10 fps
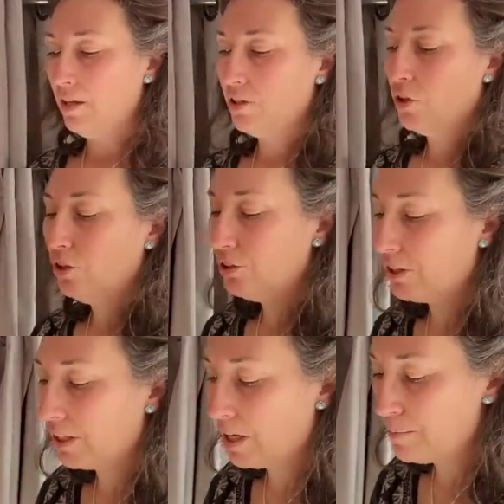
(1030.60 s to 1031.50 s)
it all
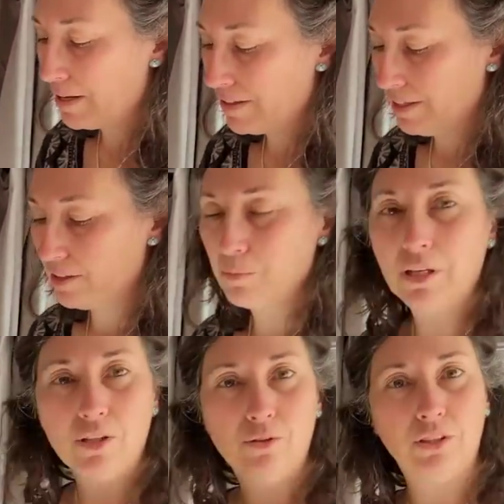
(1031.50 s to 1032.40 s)
is going to come down here. I'm
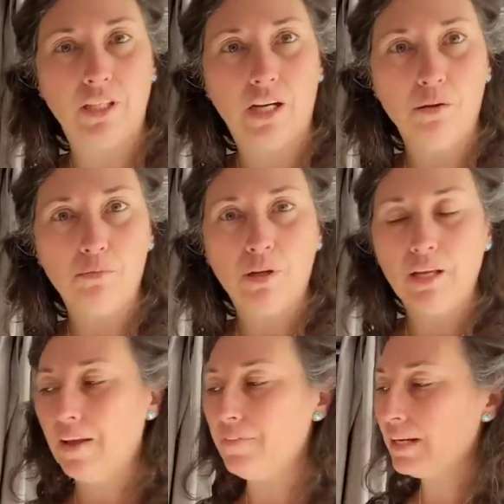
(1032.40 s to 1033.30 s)
going to use it up.
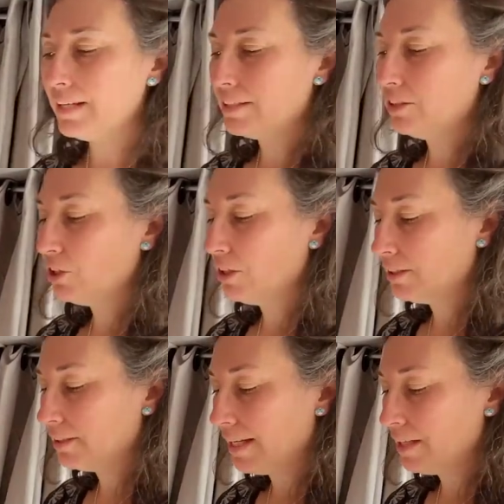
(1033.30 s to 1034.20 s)
And then I can
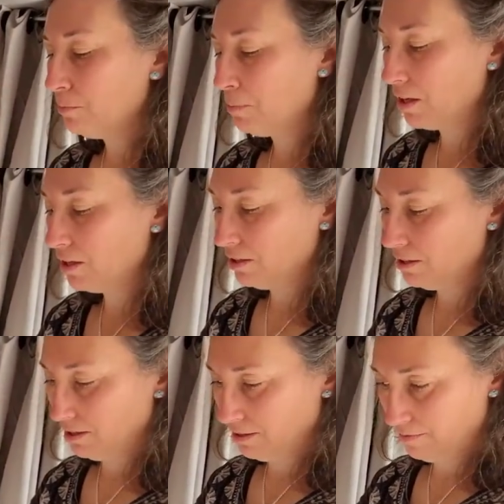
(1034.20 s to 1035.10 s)
just take it apart,
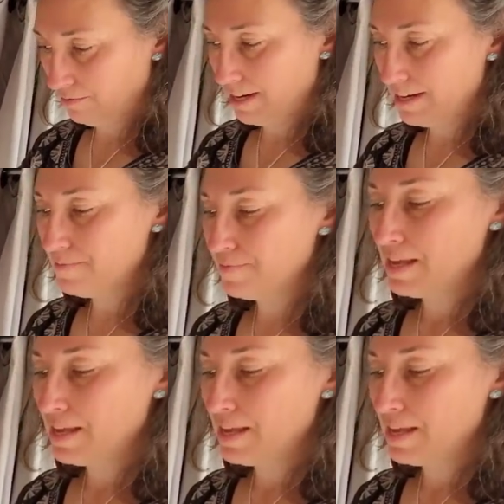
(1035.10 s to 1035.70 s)
right?